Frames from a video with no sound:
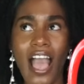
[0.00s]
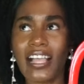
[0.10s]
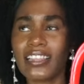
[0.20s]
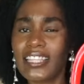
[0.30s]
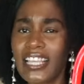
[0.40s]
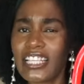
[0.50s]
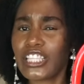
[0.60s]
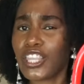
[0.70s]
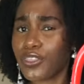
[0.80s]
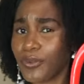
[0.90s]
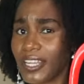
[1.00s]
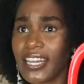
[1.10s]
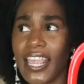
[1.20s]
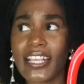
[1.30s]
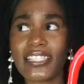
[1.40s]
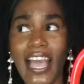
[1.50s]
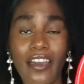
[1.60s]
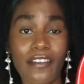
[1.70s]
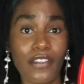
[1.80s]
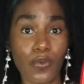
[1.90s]
at least three days
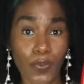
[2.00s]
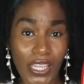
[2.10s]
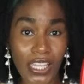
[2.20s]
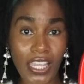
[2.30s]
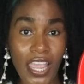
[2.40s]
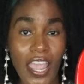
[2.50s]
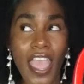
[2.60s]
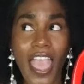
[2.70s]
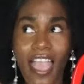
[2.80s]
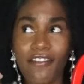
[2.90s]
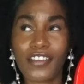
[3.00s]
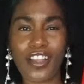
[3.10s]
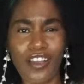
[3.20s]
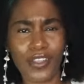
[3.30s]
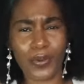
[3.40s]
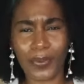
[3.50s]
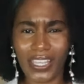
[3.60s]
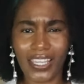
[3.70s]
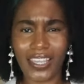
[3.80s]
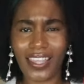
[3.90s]
out of the week. Every other
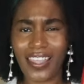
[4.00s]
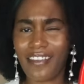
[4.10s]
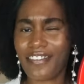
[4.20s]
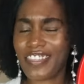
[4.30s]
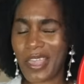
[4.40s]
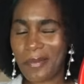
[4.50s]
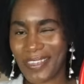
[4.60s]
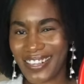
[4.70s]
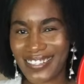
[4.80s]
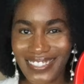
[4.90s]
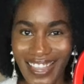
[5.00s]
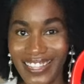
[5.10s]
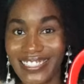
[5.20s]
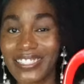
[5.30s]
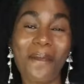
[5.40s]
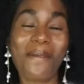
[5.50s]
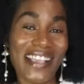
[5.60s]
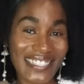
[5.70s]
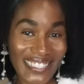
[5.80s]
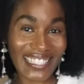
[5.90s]
week, if that makes sense.
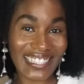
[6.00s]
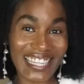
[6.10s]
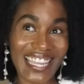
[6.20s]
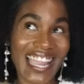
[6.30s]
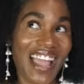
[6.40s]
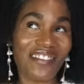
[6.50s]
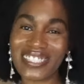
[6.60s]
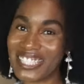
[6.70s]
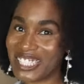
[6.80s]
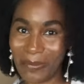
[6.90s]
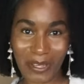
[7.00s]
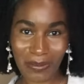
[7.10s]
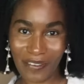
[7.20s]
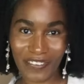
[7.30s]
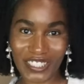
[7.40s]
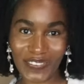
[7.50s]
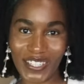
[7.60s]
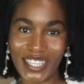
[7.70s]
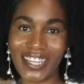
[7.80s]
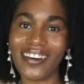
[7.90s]
Basically, ever since I posted my first
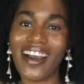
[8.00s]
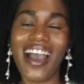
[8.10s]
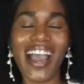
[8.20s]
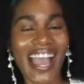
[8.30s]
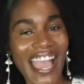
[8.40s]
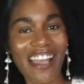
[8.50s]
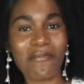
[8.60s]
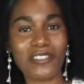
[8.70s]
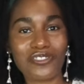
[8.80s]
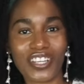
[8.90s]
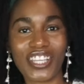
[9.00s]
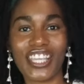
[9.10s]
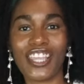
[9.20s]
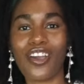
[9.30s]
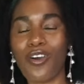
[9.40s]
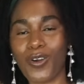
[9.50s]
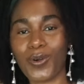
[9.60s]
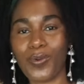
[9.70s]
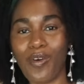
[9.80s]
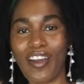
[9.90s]
video, I have been drinking
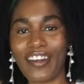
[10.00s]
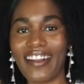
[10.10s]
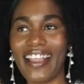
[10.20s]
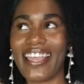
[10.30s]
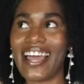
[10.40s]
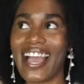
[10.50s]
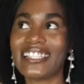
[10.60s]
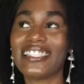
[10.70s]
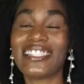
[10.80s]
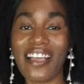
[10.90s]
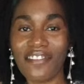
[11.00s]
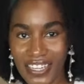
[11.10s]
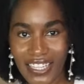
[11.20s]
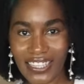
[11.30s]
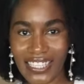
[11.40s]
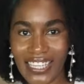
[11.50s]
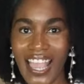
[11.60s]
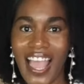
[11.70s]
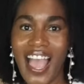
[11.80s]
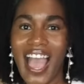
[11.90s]
okra water, and I definitely
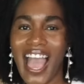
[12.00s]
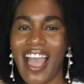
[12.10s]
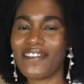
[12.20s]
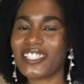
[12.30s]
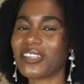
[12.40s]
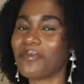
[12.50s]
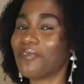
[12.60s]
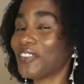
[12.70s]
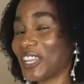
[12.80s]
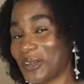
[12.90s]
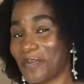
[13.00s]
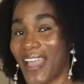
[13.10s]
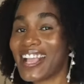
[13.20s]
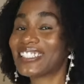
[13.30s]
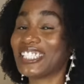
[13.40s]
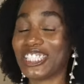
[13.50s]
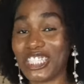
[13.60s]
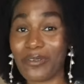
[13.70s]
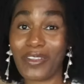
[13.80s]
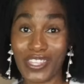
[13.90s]
have some feedback to
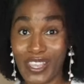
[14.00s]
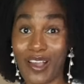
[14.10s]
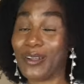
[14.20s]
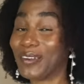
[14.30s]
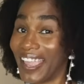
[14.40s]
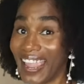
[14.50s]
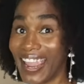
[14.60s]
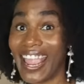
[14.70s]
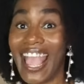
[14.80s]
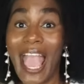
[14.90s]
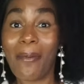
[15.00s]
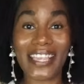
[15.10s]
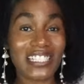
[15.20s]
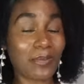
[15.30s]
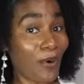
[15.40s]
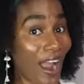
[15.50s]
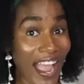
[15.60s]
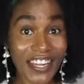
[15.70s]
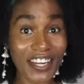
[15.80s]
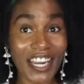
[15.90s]
share with y'all, okay? Because
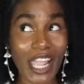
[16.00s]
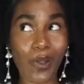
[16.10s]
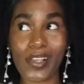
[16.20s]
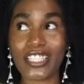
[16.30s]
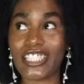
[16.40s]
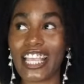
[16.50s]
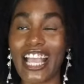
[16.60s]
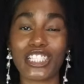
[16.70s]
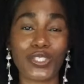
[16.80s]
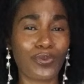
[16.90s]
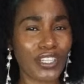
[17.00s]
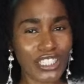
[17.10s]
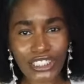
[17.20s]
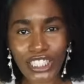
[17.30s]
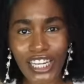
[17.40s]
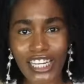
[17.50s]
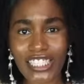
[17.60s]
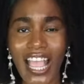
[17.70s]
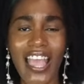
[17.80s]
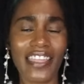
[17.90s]
prior, it was just
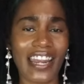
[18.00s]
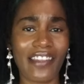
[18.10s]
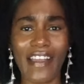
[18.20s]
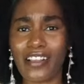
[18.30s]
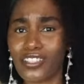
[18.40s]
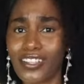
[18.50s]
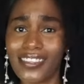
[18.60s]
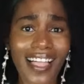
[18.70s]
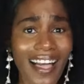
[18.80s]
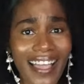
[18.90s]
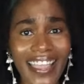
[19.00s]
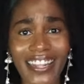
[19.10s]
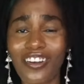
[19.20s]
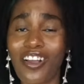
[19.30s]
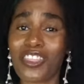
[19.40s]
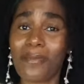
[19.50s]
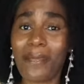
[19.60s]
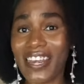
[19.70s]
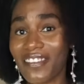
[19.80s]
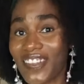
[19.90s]
research that I found online and all the
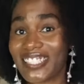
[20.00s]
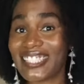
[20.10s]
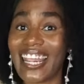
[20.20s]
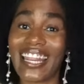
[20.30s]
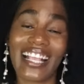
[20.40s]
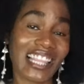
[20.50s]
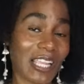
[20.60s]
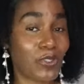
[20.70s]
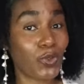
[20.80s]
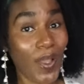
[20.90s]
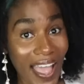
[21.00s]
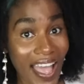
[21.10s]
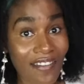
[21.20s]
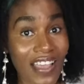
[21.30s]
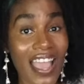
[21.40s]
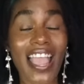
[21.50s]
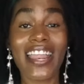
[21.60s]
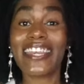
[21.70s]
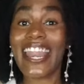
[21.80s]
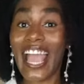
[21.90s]
benefits that it claimed to have.
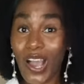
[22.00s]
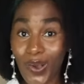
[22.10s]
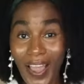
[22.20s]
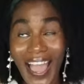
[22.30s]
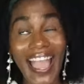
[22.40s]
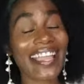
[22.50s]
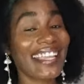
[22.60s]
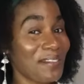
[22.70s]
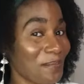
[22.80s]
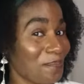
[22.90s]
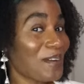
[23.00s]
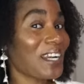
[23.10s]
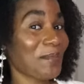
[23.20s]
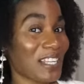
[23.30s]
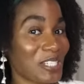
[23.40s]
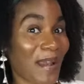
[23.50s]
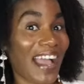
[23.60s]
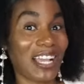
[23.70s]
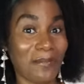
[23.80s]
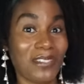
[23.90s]
Now, I can pretty much
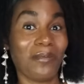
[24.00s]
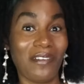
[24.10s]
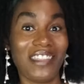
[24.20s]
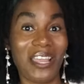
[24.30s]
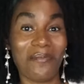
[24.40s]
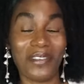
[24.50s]
back up some of them.